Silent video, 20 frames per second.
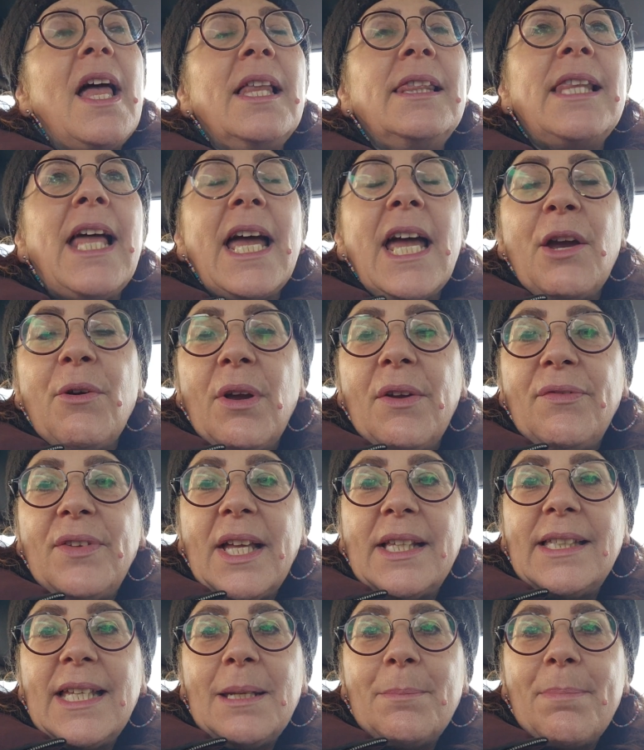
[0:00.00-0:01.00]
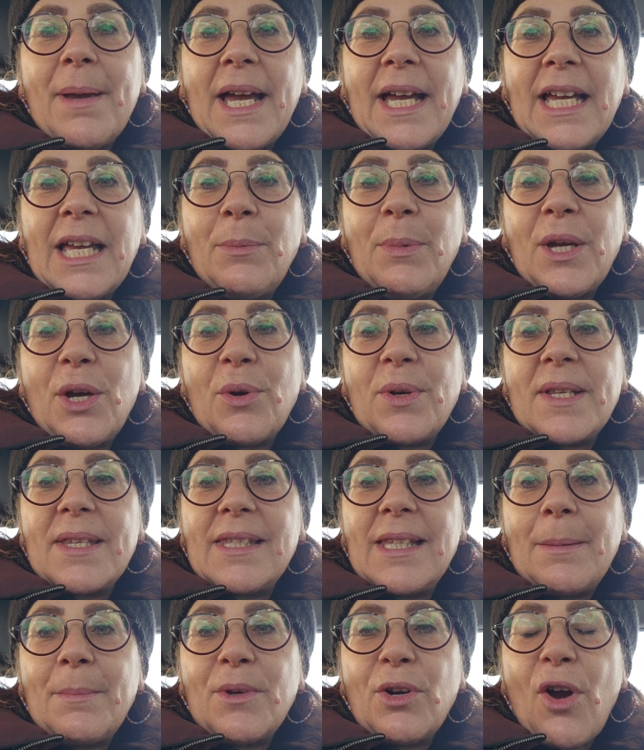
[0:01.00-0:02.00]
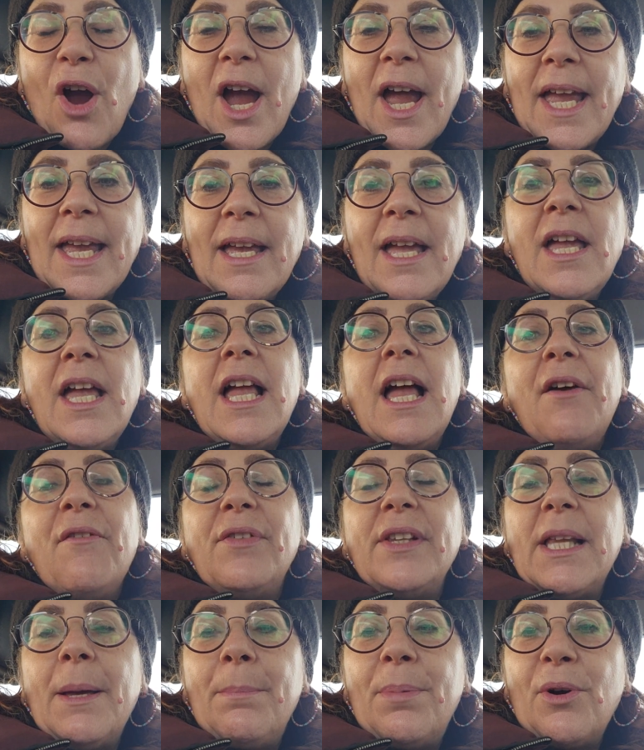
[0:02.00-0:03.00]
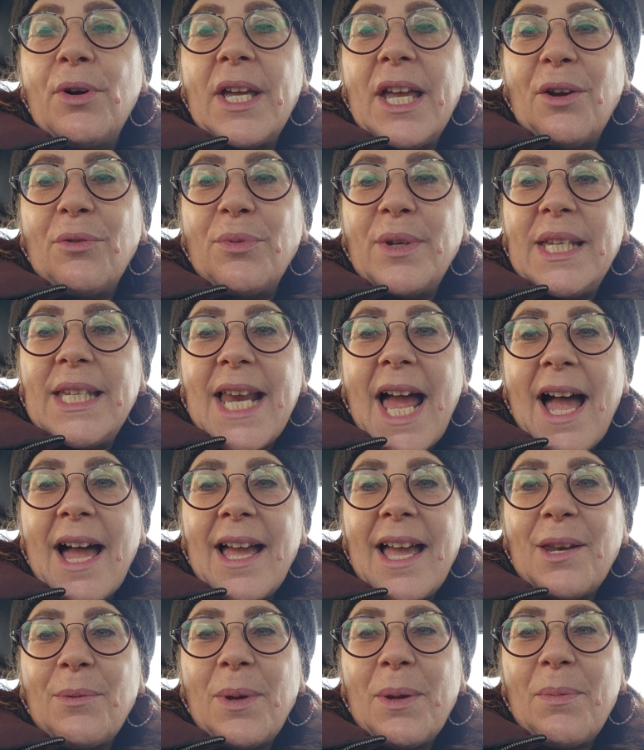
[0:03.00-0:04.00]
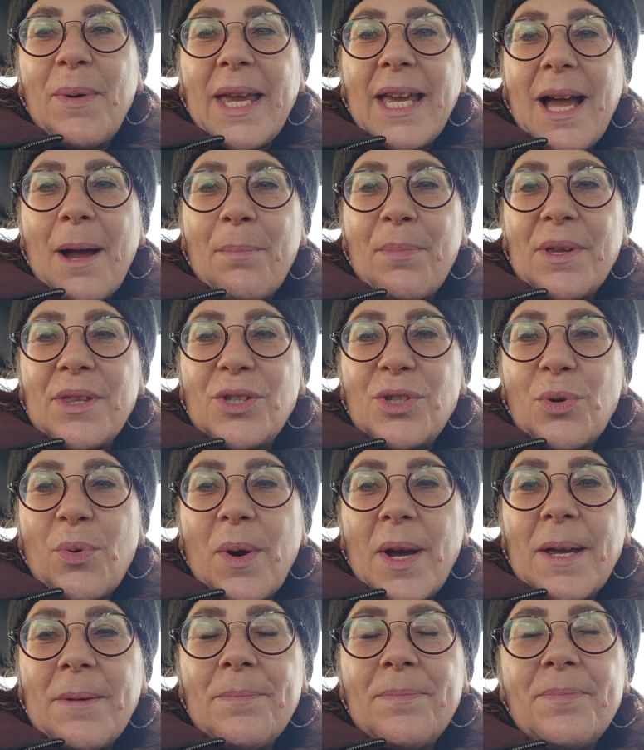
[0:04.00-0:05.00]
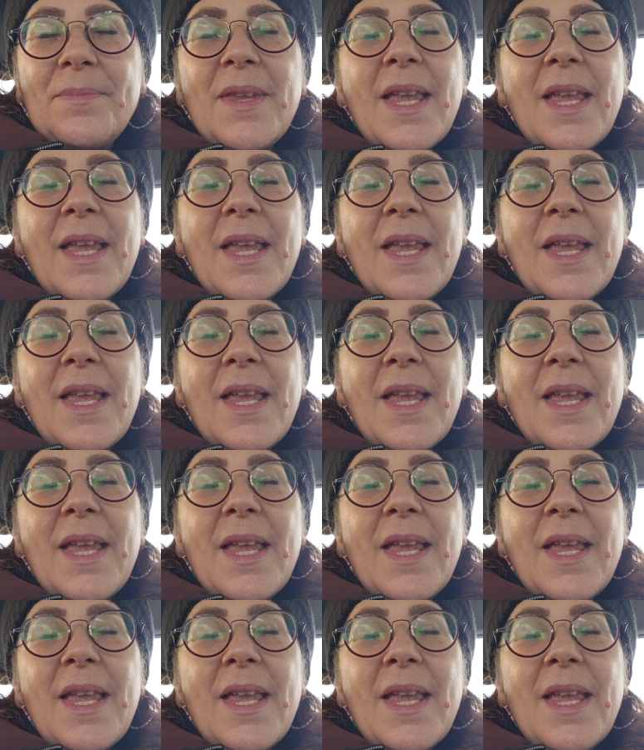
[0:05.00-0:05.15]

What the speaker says: La'erev yalin bechi, we go to sleep crying, v'laboker rina, and we wake up with joy.